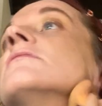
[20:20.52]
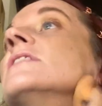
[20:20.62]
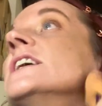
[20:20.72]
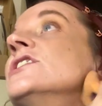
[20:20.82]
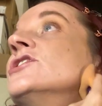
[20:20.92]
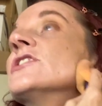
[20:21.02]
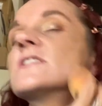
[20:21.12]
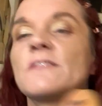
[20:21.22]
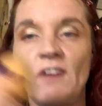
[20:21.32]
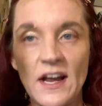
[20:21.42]
It's
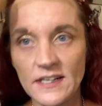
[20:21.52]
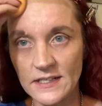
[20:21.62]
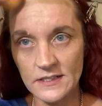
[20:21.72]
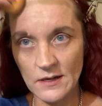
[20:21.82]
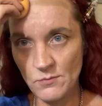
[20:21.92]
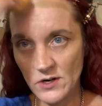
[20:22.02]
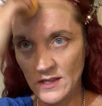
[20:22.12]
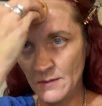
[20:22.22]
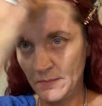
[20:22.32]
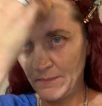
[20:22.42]
just finding someone
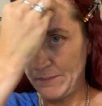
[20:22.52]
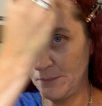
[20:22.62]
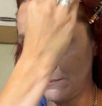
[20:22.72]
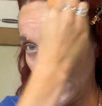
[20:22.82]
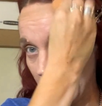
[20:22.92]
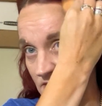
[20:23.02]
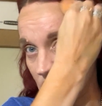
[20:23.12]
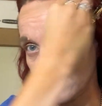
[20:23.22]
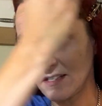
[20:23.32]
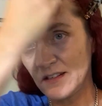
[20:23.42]
the
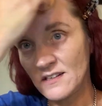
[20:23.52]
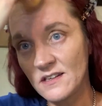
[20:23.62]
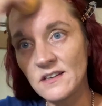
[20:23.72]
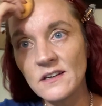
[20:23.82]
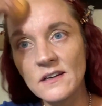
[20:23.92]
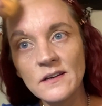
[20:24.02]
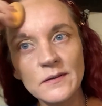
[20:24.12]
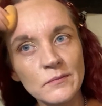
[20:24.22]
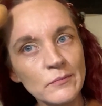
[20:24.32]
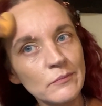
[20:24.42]
best
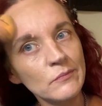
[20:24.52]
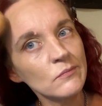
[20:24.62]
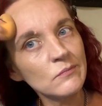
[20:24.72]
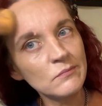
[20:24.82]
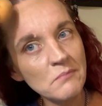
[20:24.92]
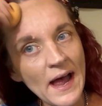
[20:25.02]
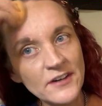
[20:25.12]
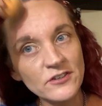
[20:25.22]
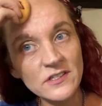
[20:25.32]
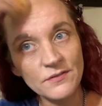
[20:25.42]

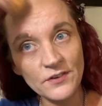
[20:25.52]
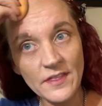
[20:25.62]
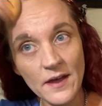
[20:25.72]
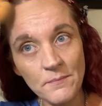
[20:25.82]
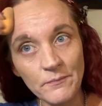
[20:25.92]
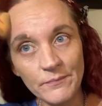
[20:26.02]
mattress for them.